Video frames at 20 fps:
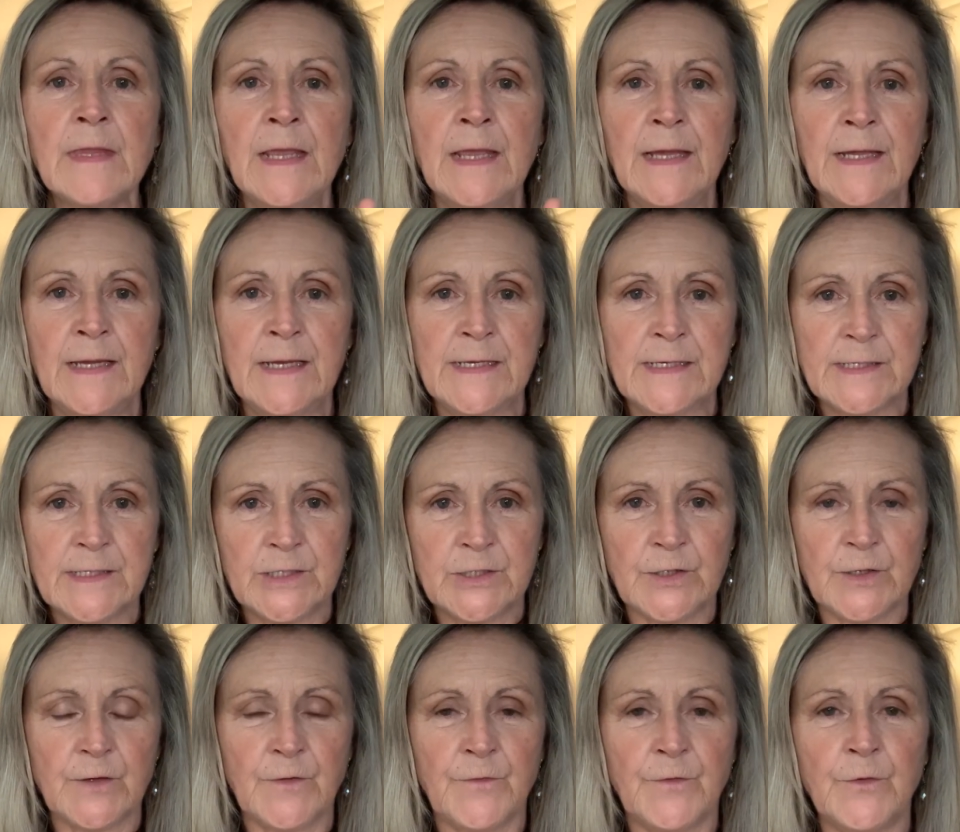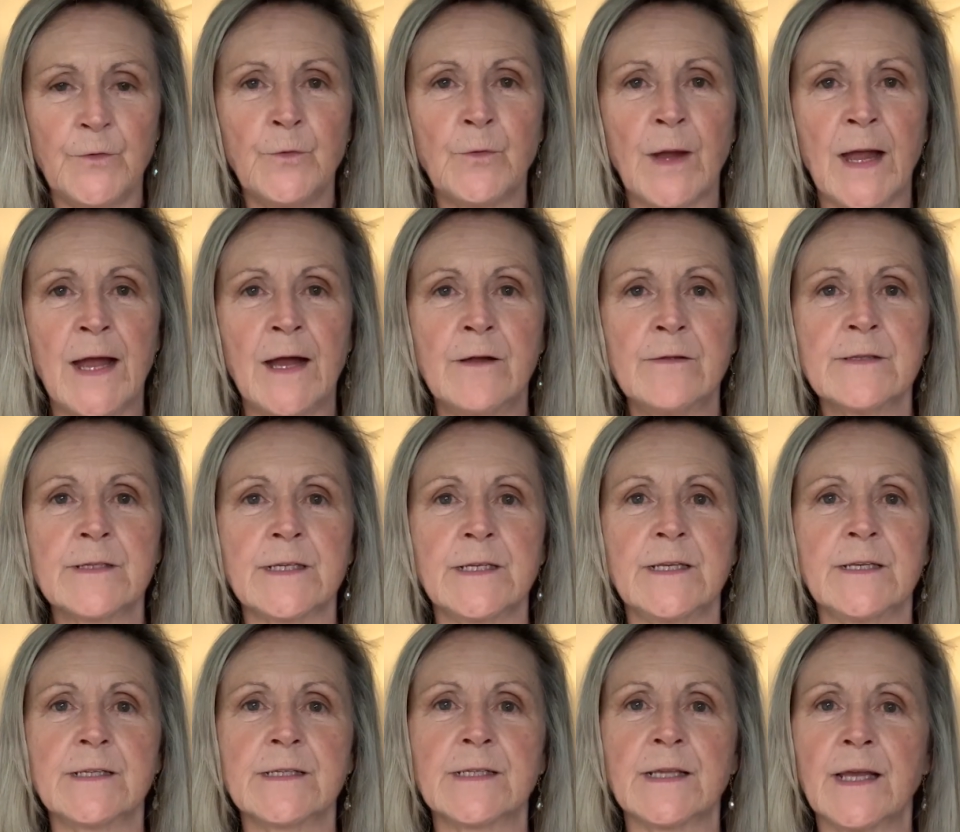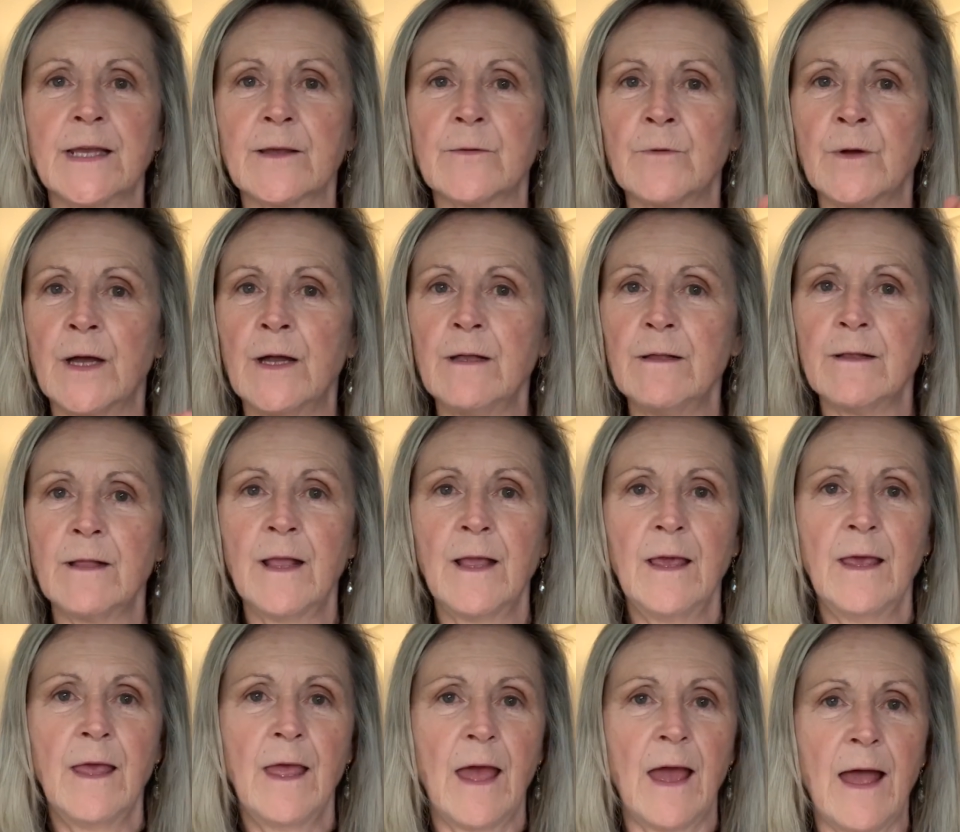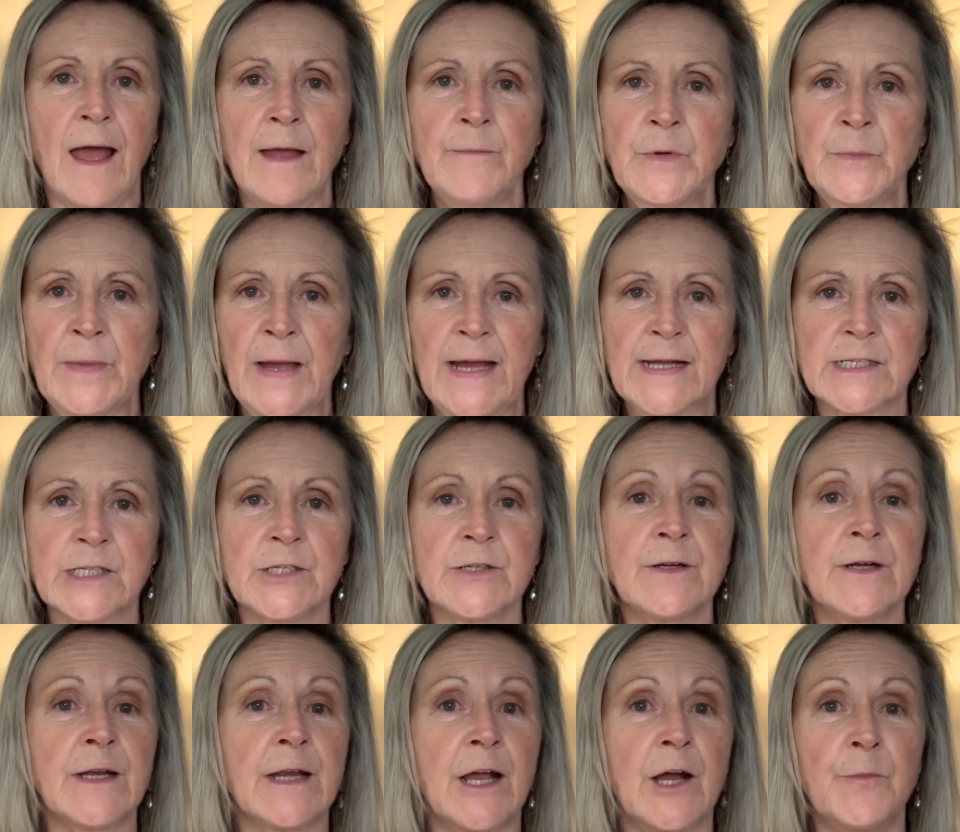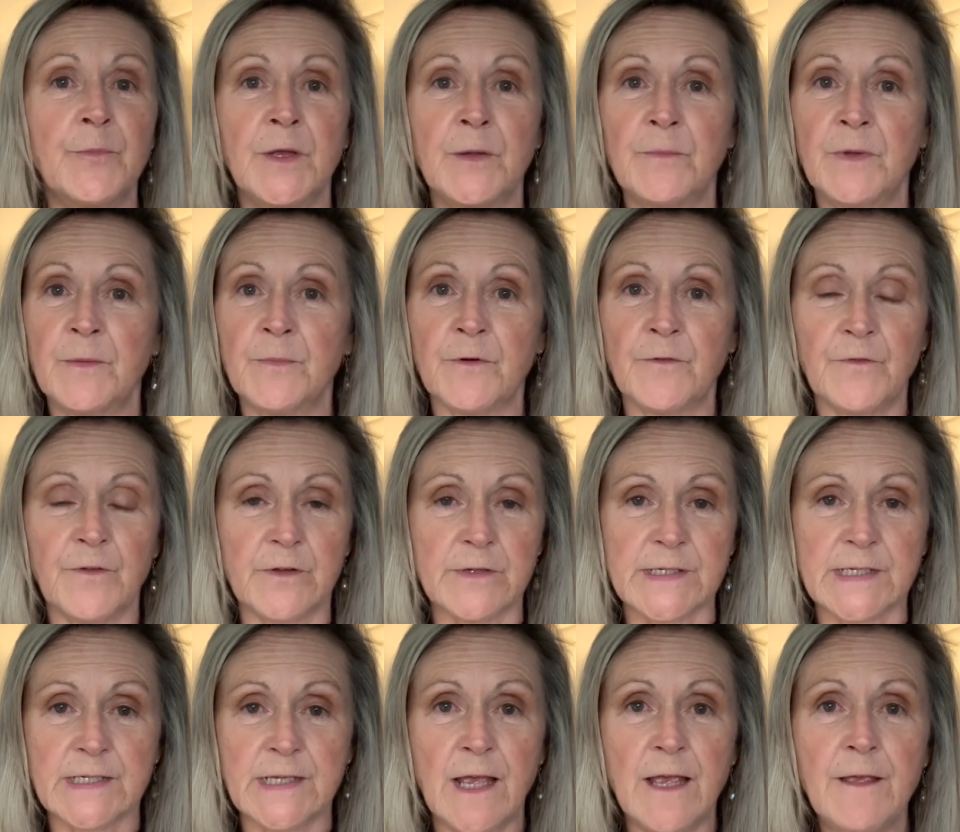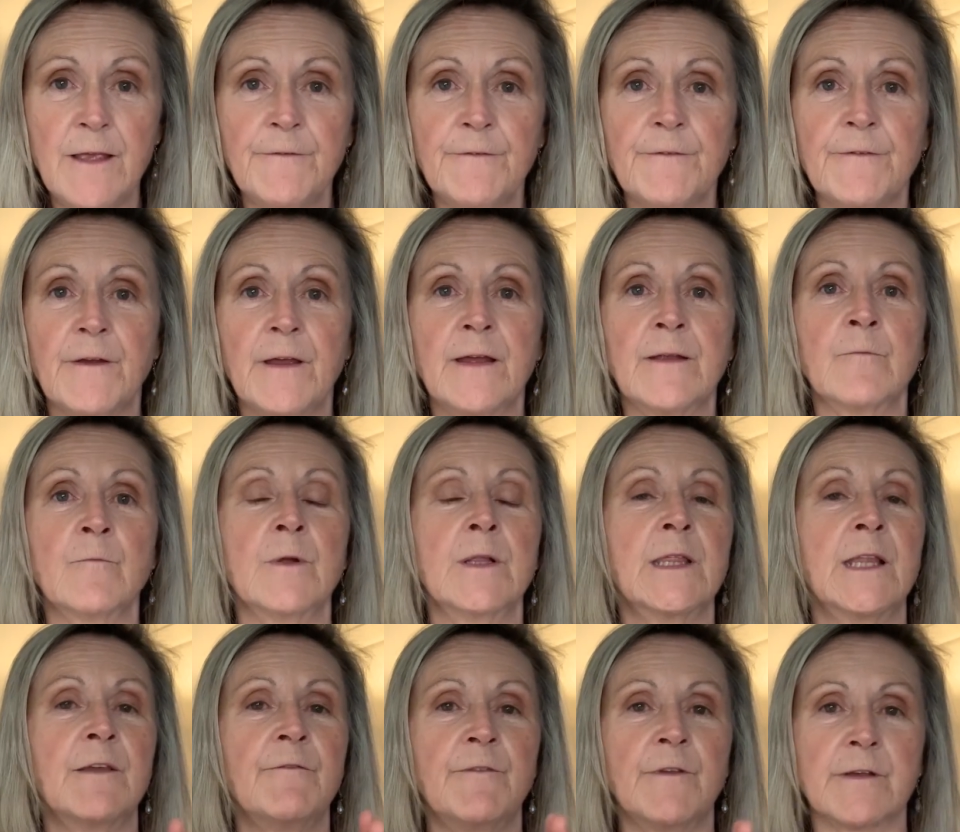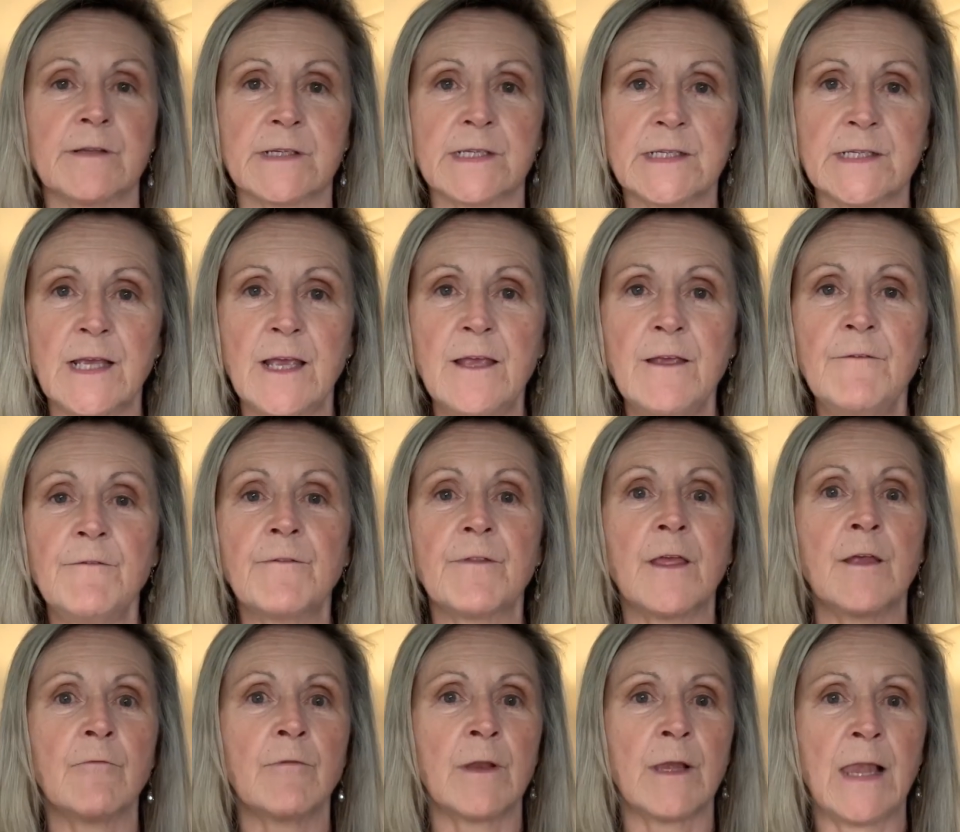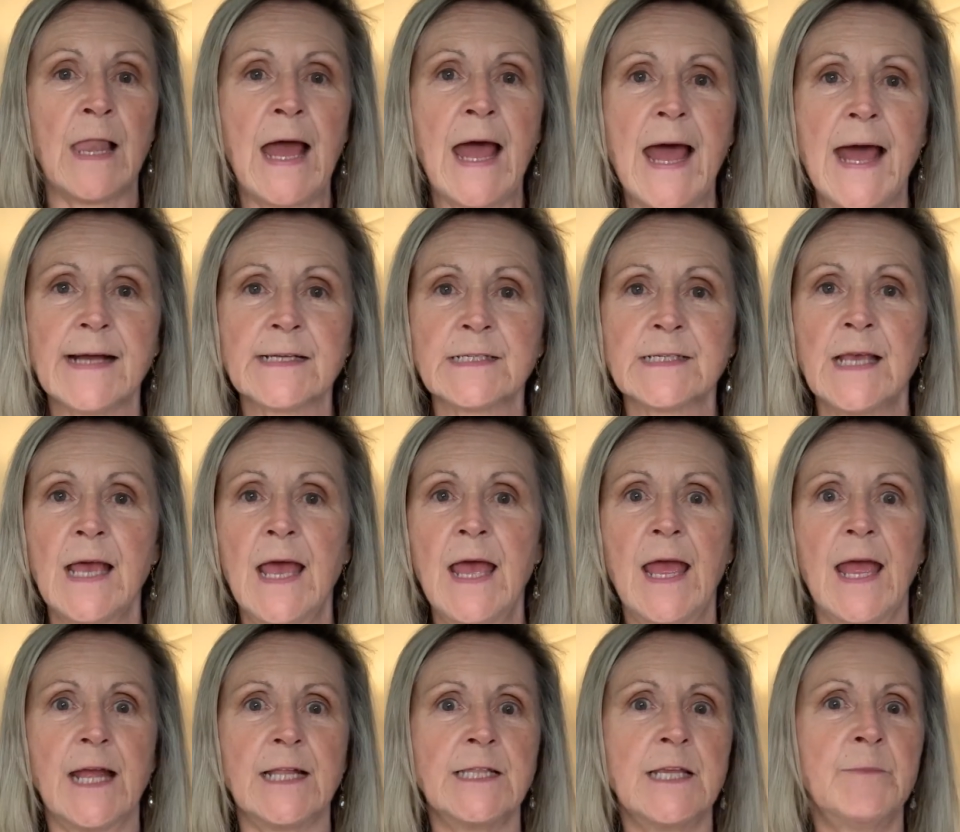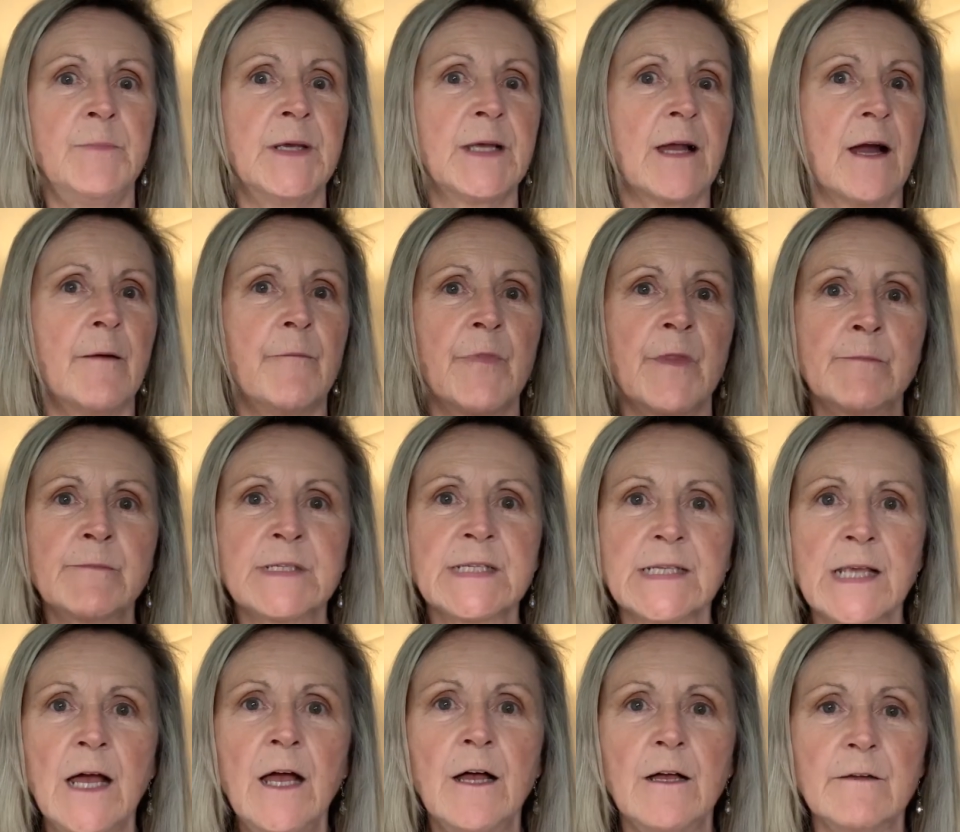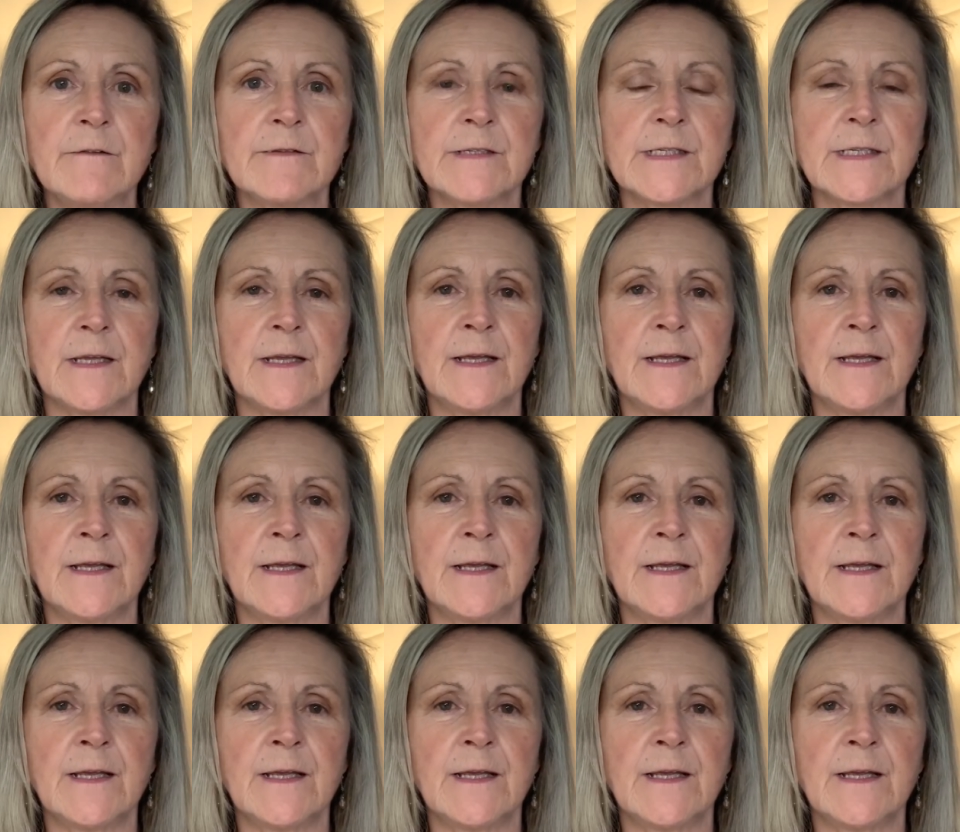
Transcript: and his took a few rounds, and he's like, well, I'm a master at helping people feel safe. And when they feel safe, they relax and they become themselves.